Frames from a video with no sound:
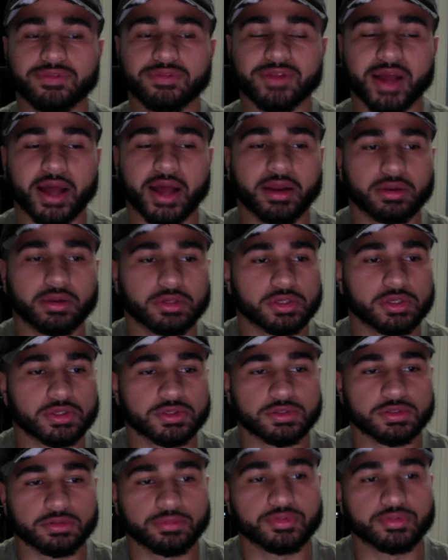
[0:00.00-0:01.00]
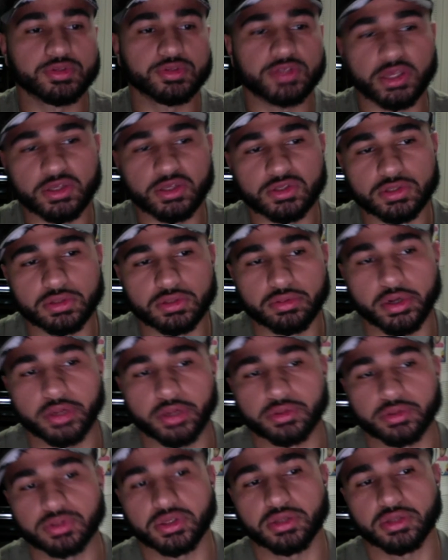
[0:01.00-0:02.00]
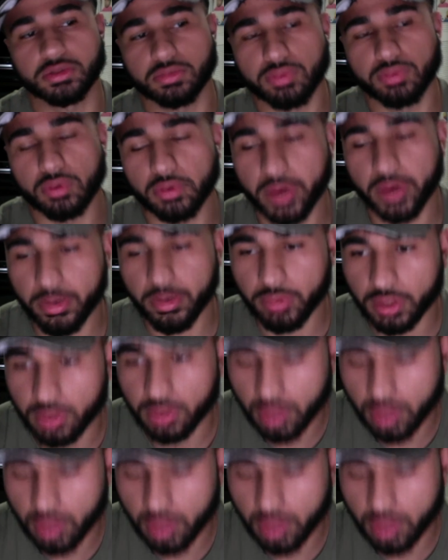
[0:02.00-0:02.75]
not, just sticking to the regular scheduled programming.